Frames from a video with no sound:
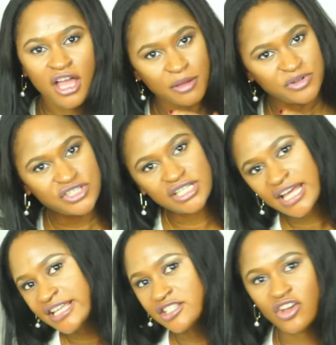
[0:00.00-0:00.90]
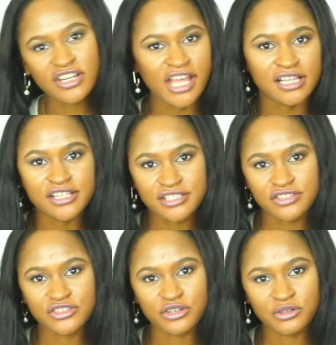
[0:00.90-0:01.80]
But she likes long
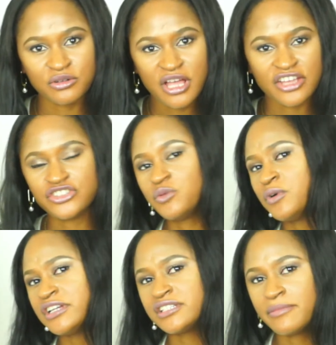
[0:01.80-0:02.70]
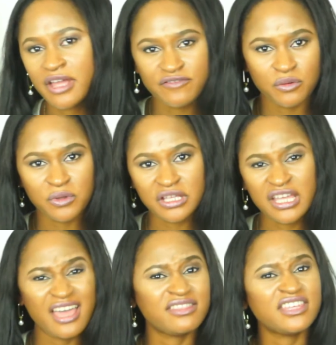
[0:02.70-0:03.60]
necklaces though, and she wears them every week,
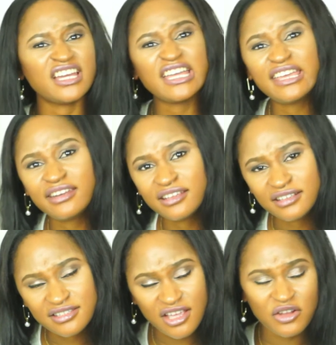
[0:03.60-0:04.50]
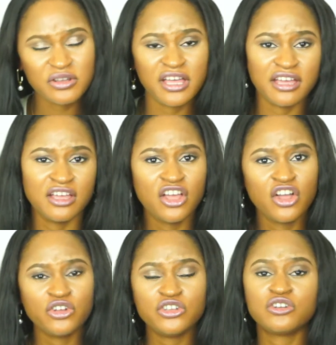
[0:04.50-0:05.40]
and they are hideous. Okay,
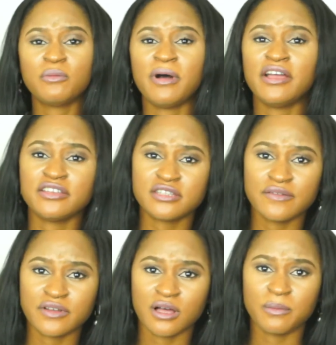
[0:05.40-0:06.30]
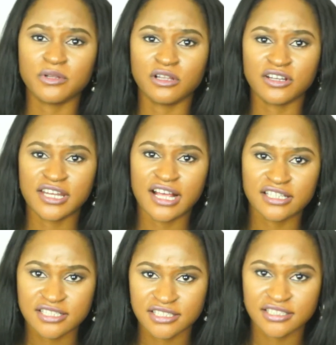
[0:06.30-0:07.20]
you could buy yourself a couple of long
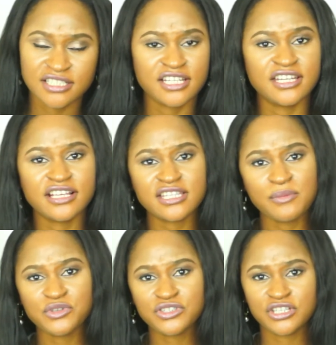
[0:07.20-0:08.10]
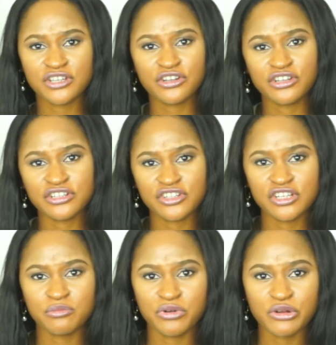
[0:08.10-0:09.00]
necklaces, and then next time you see her in
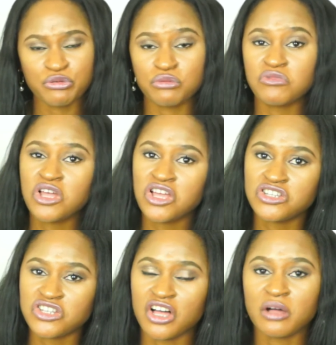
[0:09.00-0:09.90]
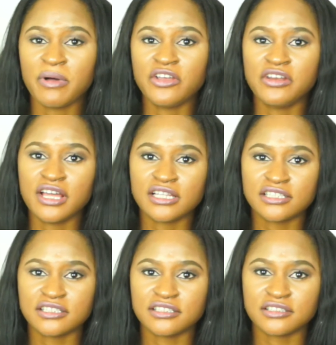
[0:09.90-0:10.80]
the break room, talk about your
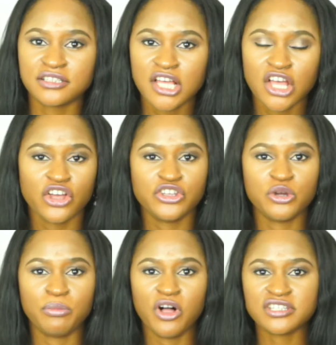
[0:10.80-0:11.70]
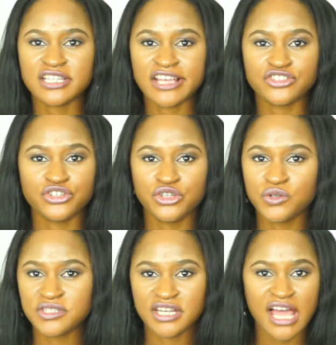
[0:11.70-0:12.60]
necklaces. Your boss likes to
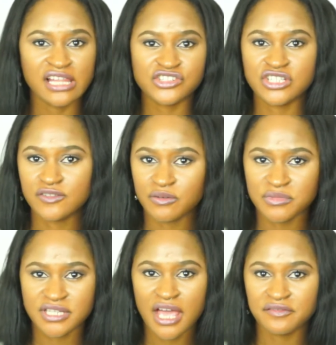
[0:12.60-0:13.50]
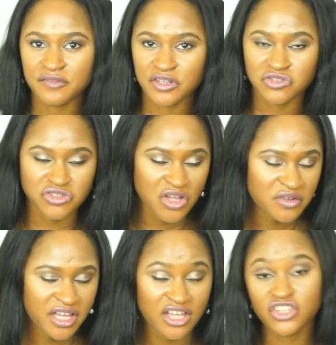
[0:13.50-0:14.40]
use analogies from Seinfeld.
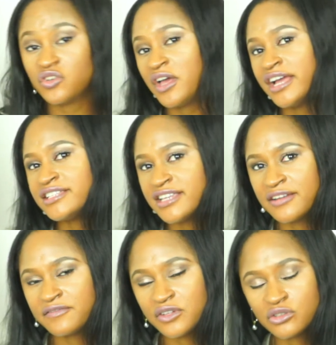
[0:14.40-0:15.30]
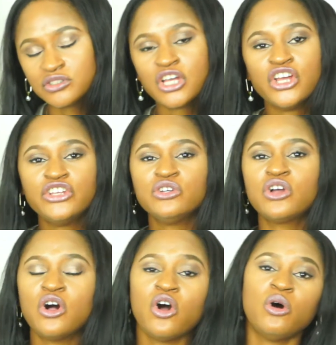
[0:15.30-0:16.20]
Okay, you hate Seinfeld. You
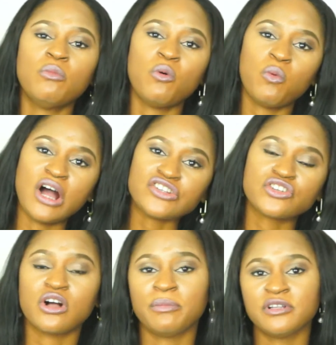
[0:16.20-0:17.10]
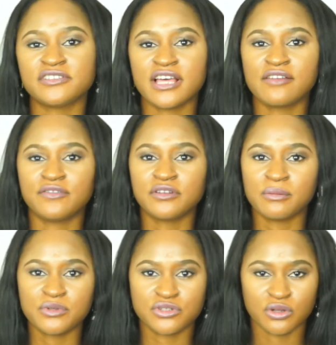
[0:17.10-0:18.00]
go home, watch a couple of Seinfeld
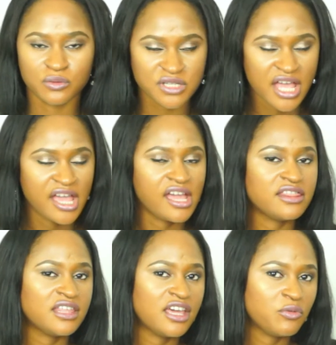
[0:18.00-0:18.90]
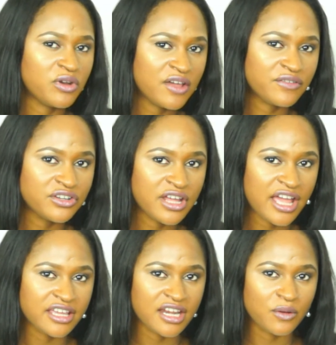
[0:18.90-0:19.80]
episodes, and then whenever you're
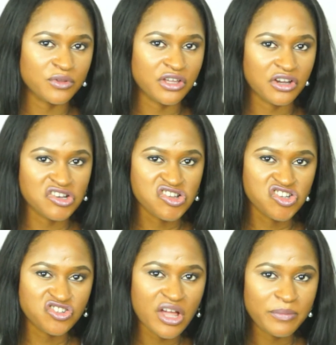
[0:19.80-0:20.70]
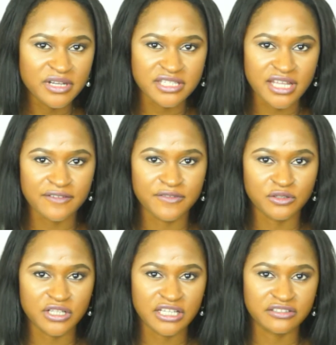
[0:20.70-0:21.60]
hanging out with her, drop in a
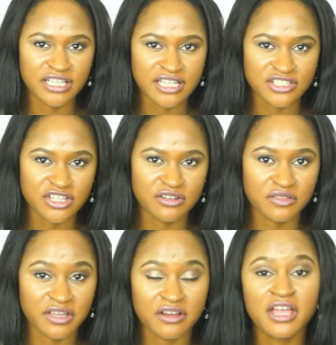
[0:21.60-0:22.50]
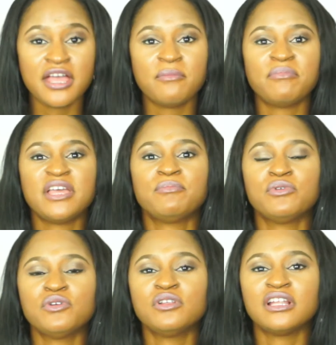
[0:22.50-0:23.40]
Seinfeld hint here and there.
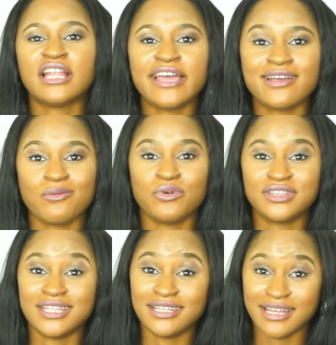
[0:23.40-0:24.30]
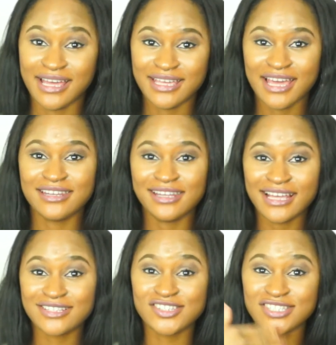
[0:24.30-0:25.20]
People like what they like, and they
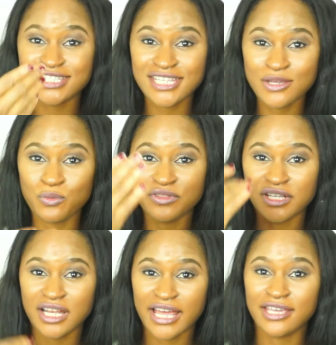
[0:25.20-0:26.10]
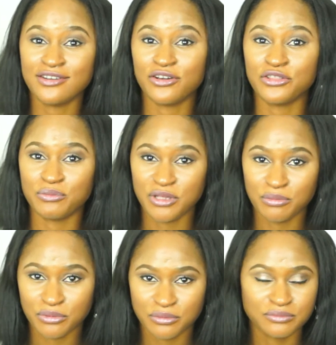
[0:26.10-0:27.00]
like to see what they like in other
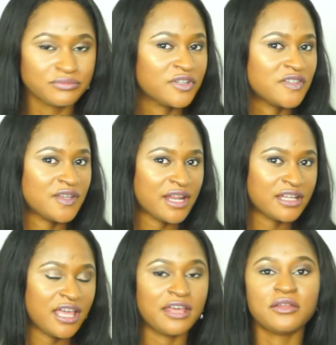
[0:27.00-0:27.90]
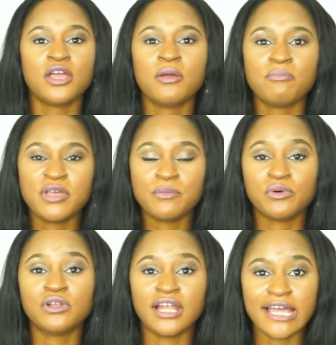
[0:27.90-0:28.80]
people. Say that again.
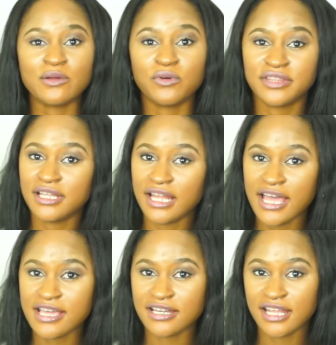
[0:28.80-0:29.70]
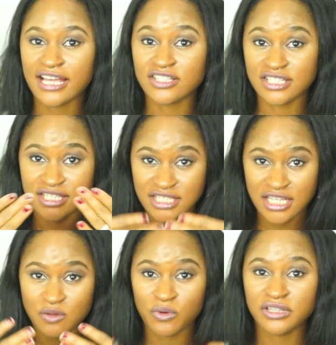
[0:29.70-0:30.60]
People like what they like, and they like to
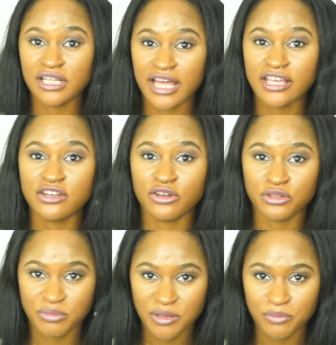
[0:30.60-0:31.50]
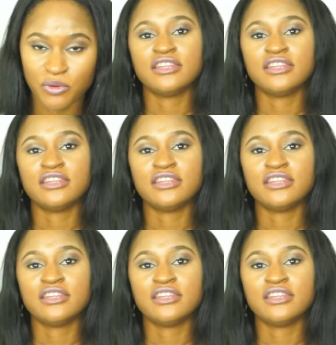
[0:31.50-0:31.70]
see what they like in other people.